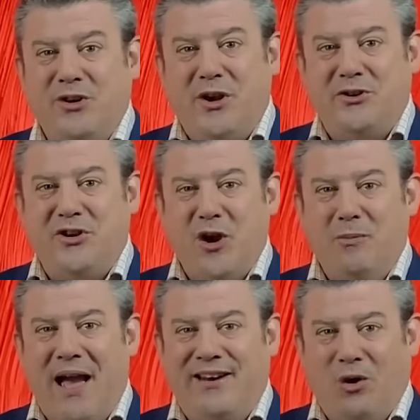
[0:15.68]
YouTube.
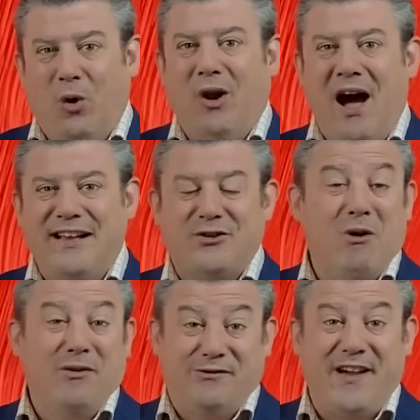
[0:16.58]
And all eyes are
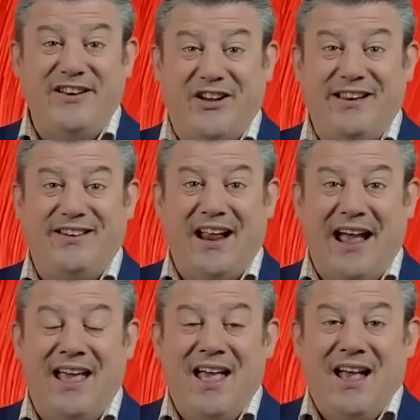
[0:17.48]
on Fiji
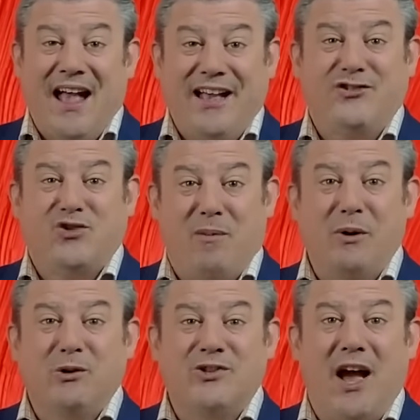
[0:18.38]
today as
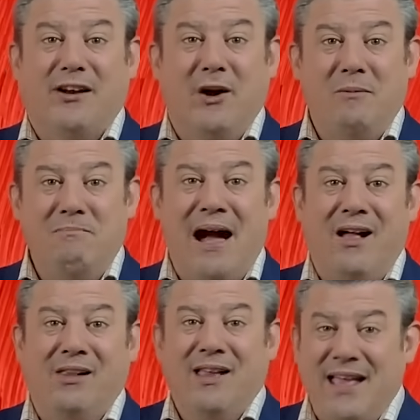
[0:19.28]
Tropical Cyclone
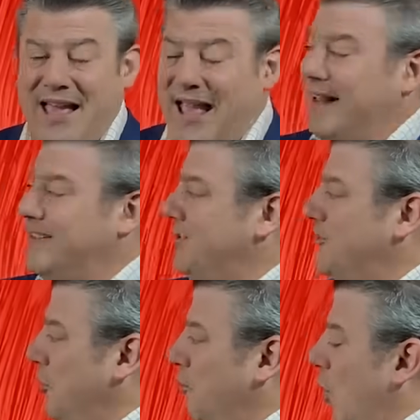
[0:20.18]
Mal heads
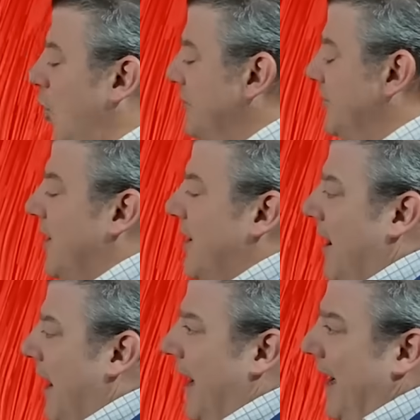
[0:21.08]
towards
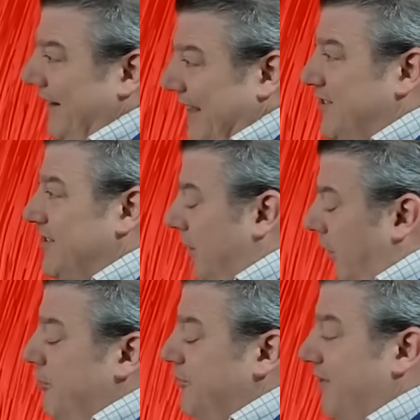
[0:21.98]
uh, at least
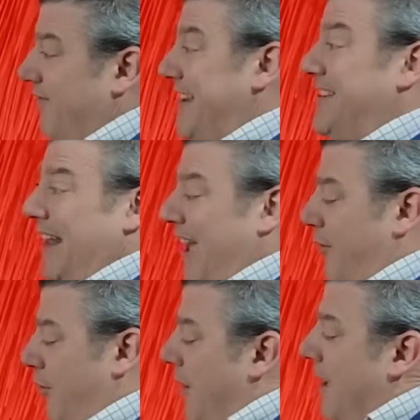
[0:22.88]
close to Viti Levu.